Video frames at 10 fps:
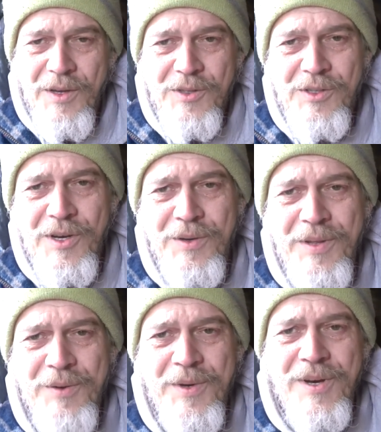So
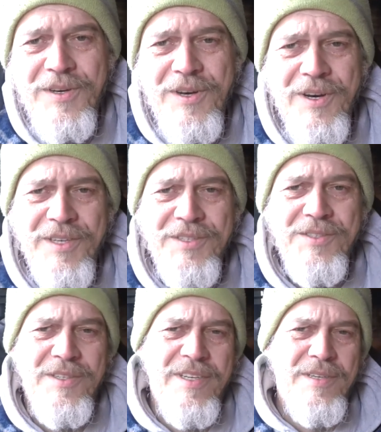there we are,
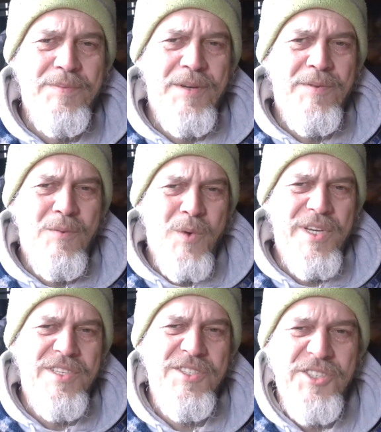guys, a little bit of a
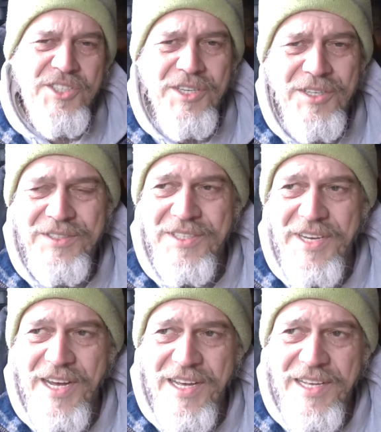whinge
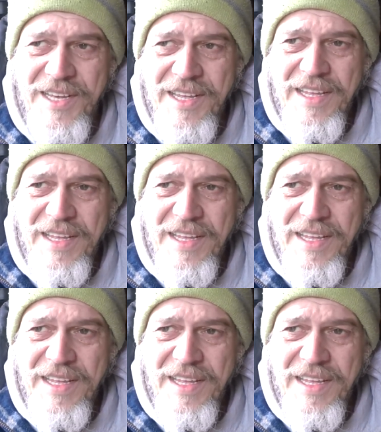today.